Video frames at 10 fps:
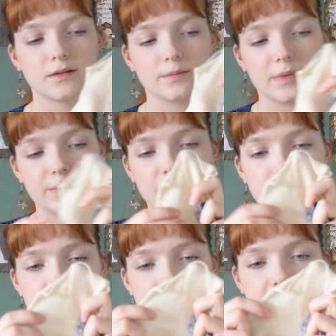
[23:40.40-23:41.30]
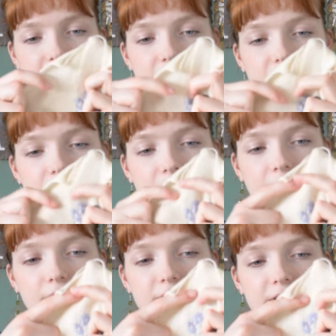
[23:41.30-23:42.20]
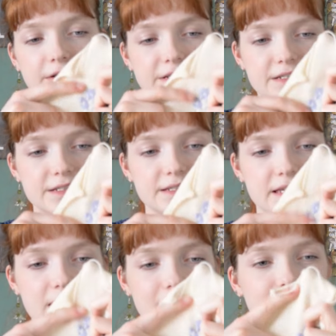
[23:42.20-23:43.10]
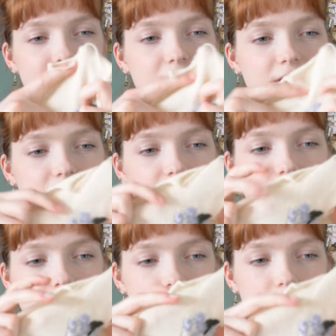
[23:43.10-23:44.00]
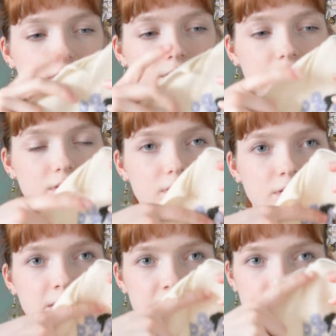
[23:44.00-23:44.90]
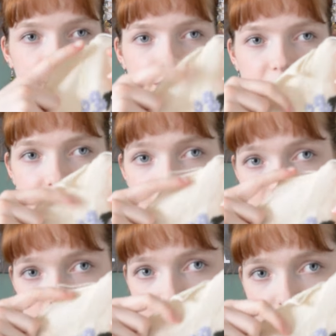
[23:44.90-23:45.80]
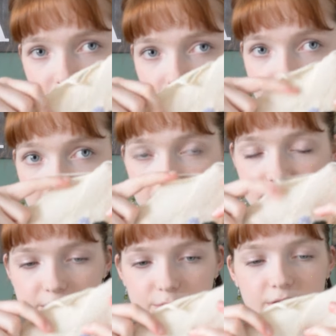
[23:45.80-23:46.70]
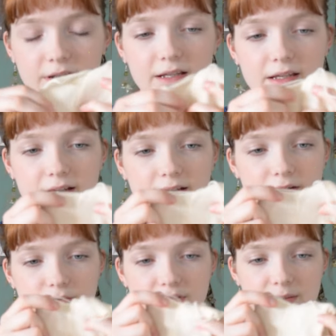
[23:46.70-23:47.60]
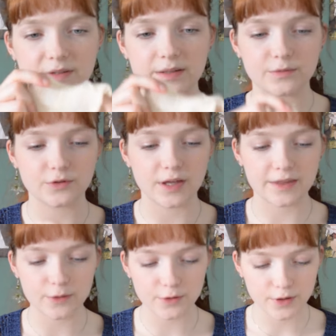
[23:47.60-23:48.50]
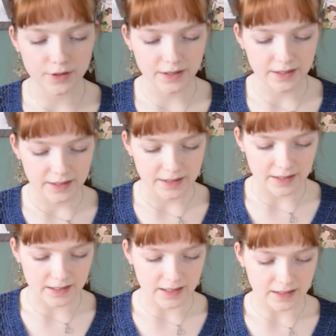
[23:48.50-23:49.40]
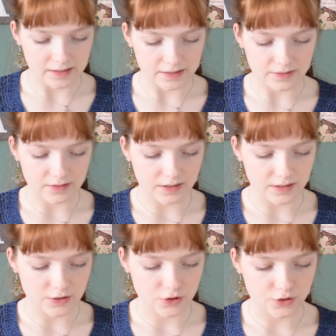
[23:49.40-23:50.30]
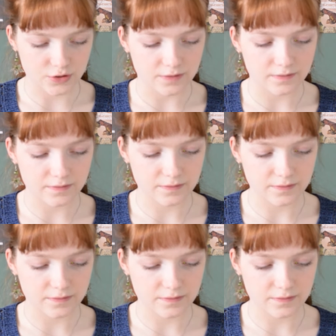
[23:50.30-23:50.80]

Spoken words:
Maybe you can see that here there is a seam, so this part and this part are knitted separately and then you seam them together, and I should have